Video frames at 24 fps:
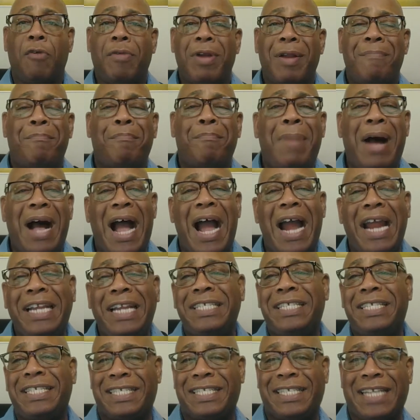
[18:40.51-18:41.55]

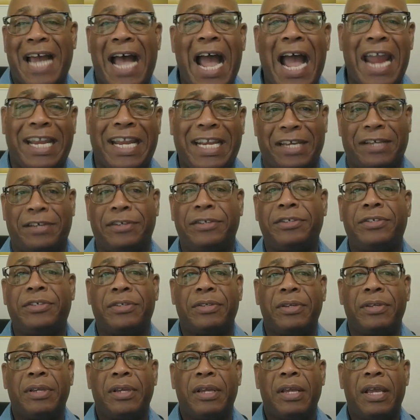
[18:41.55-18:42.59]
reminds
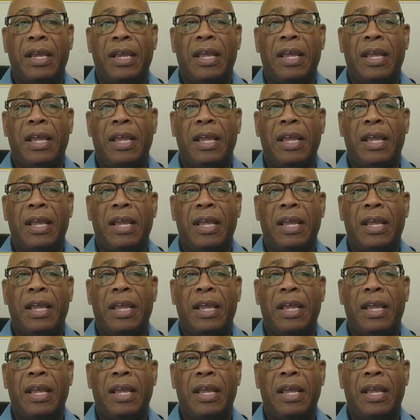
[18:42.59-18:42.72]
Titus